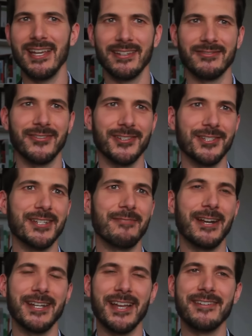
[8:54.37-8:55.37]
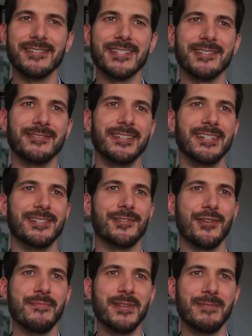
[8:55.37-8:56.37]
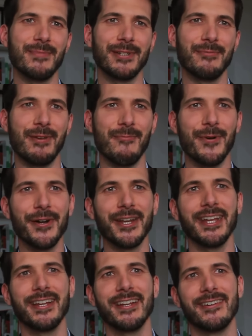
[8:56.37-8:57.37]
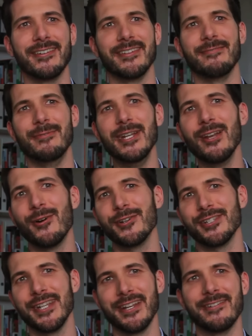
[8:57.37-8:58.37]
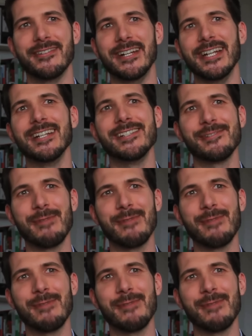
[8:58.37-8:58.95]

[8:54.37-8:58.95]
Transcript: Unfortunately, right now it's only in German, but we're working on relaunching our English